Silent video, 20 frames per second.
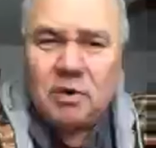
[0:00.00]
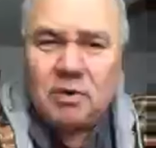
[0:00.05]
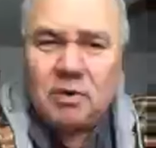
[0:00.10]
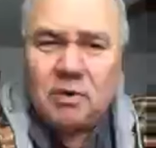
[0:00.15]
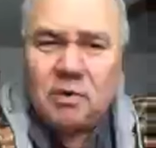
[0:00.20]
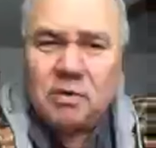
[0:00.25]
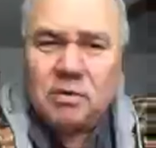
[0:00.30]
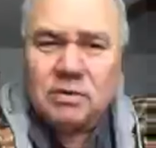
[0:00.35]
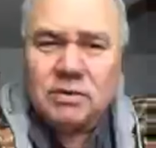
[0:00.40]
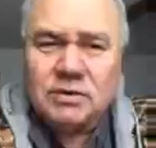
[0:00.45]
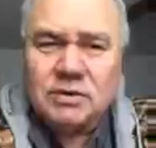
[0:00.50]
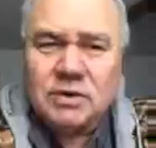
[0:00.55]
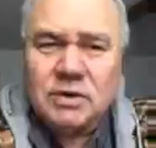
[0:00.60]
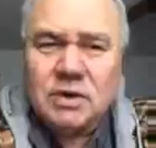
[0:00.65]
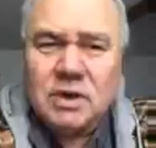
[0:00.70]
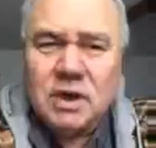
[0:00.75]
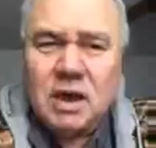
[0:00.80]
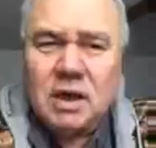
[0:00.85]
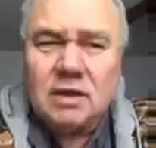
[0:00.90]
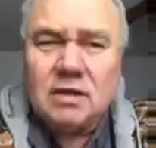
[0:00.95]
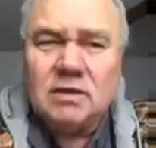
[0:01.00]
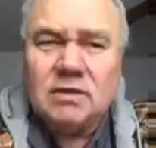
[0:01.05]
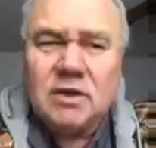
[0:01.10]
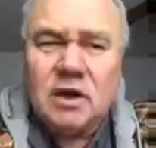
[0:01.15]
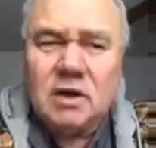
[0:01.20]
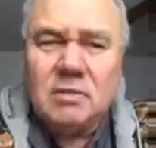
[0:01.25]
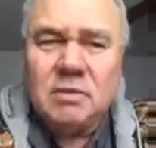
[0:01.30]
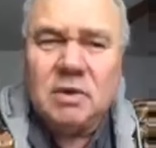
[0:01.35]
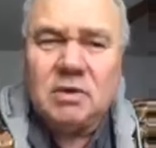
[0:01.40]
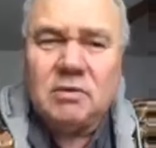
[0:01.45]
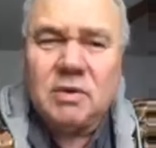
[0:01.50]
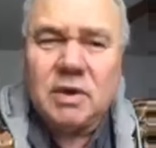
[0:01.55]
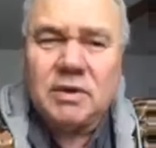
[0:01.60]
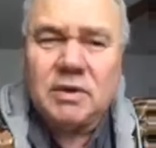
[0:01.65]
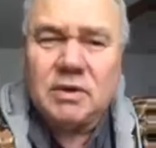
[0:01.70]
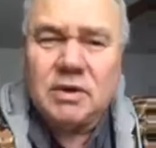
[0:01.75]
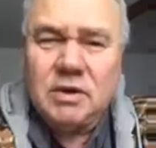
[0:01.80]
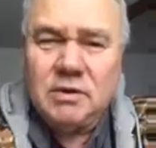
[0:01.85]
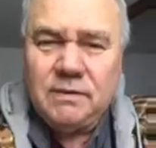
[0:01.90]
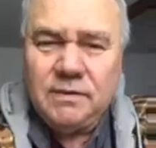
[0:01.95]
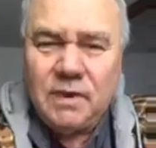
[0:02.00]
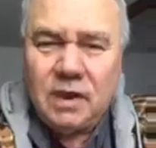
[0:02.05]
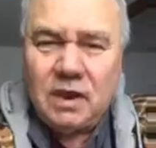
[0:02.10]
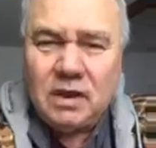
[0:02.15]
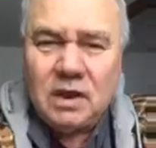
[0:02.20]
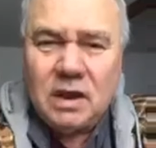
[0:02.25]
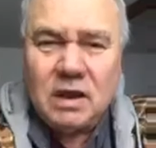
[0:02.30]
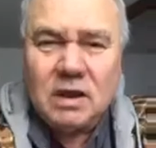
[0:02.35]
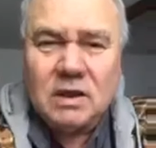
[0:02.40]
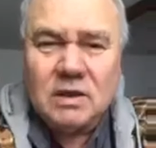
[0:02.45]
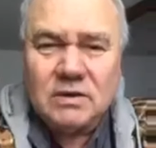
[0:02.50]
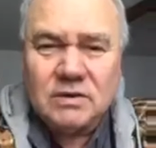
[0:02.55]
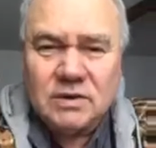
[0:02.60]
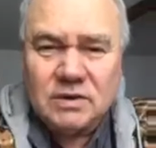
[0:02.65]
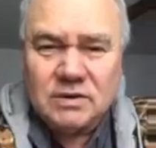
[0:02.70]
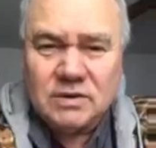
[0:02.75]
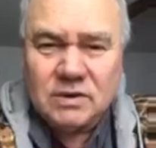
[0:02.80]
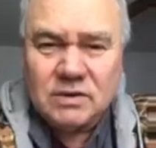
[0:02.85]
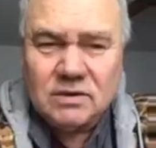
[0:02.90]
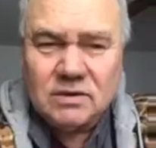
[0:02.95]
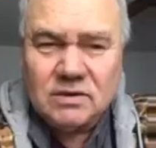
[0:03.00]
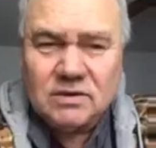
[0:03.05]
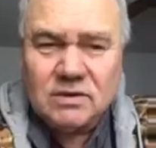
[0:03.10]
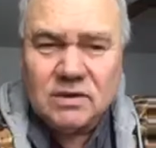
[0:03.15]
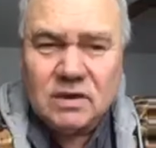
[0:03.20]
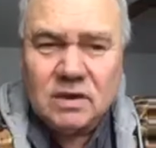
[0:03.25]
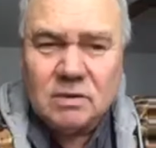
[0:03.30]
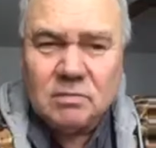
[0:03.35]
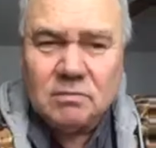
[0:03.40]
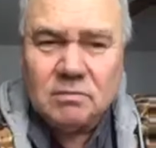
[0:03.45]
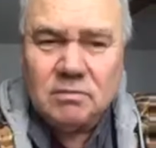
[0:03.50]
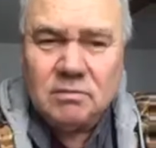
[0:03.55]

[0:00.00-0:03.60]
goals and determine whether you find inconsistencies in them.